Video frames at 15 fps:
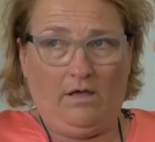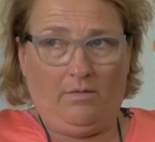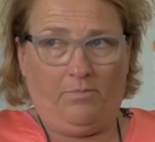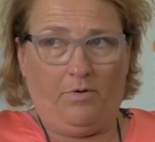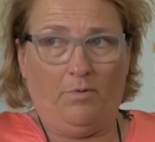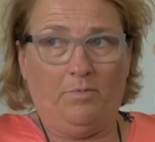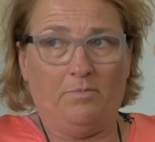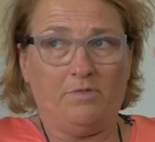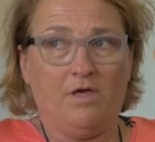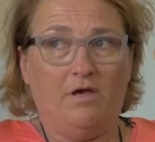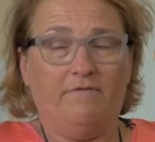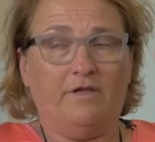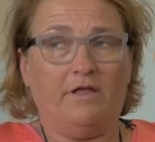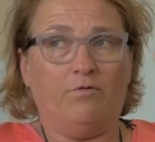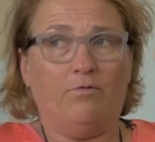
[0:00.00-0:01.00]
Problem
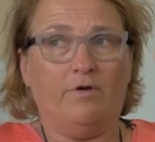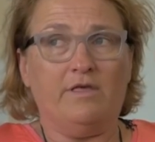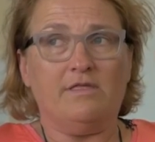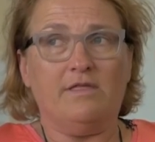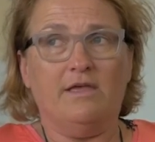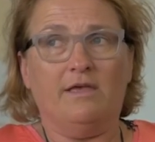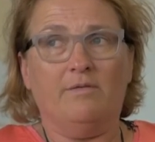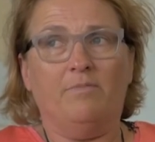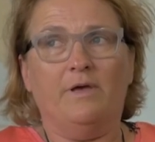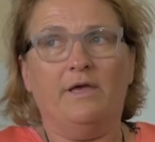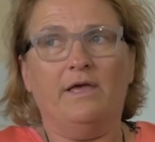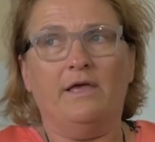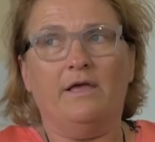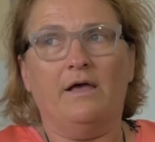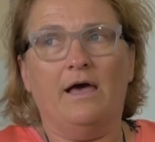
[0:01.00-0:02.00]
solving and reasoning
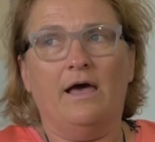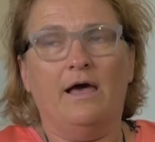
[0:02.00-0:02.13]
being